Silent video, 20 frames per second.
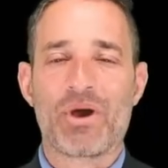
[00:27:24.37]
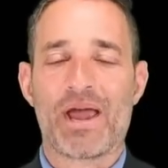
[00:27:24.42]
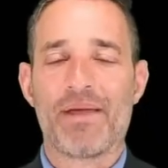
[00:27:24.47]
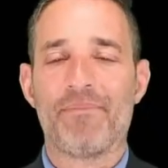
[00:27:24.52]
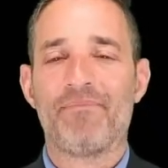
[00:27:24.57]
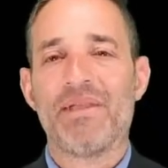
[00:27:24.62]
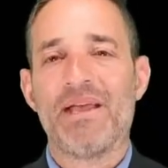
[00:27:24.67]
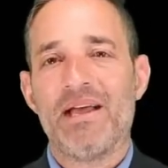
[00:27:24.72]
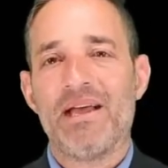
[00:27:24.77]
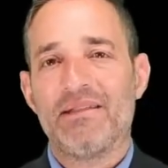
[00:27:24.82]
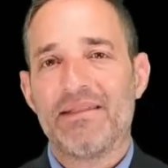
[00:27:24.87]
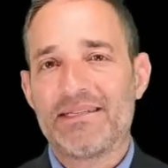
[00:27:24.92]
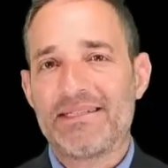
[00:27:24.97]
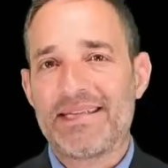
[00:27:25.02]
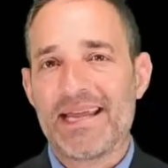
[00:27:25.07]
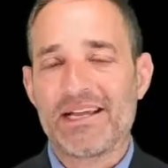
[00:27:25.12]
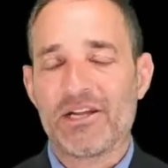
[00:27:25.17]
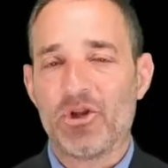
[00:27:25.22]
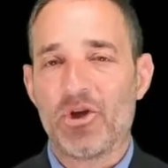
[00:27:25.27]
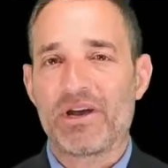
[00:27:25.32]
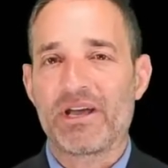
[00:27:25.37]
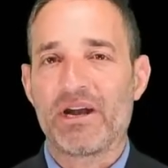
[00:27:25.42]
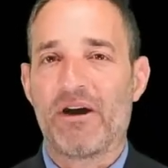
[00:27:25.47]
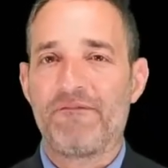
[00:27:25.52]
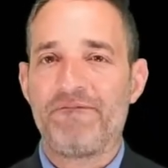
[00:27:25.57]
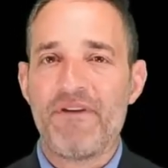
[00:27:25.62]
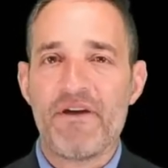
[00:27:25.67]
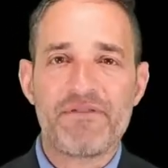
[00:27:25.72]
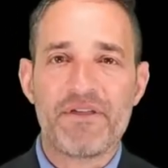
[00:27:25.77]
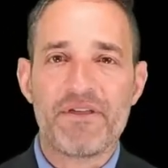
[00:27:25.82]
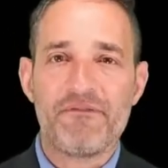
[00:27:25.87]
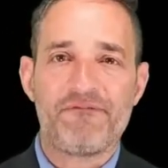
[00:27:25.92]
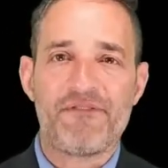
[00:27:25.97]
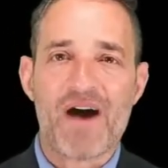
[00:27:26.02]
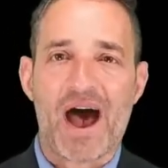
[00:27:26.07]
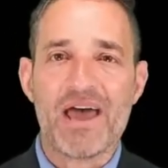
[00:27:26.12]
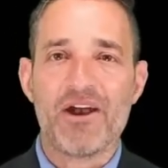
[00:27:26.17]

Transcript: Okay, let's take a look at our 5th and